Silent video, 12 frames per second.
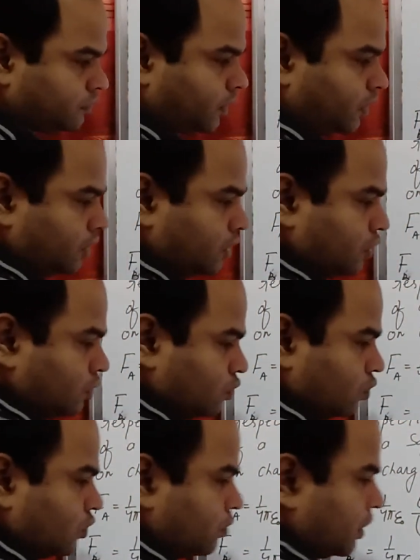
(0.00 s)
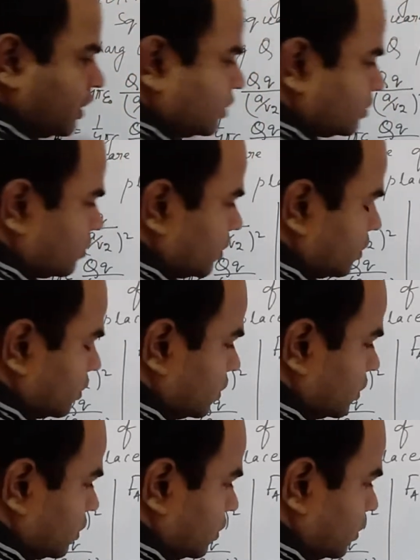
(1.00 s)
q by a square
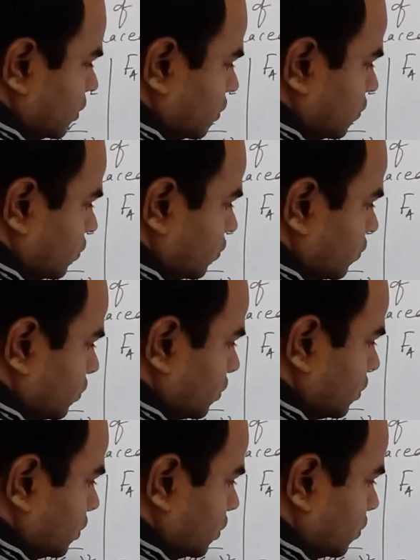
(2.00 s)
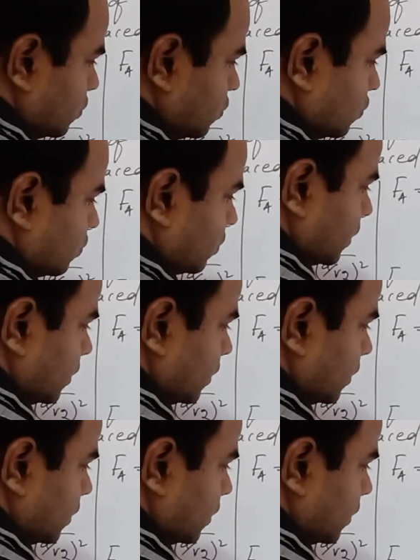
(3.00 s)
q by a